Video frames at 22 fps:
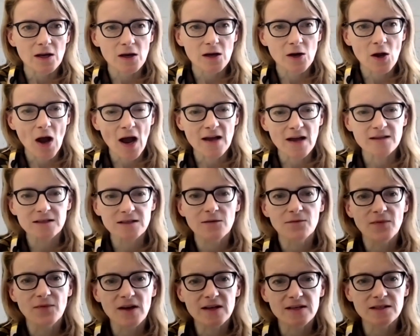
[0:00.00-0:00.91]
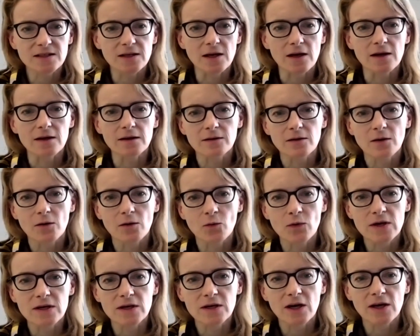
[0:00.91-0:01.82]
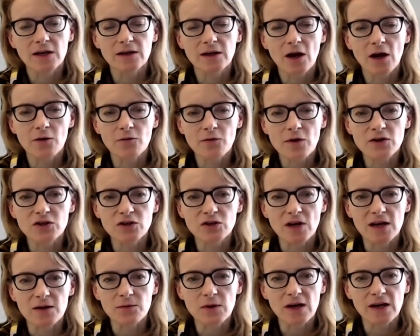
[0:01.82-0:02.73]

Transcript: you know, as an investor, we can originate,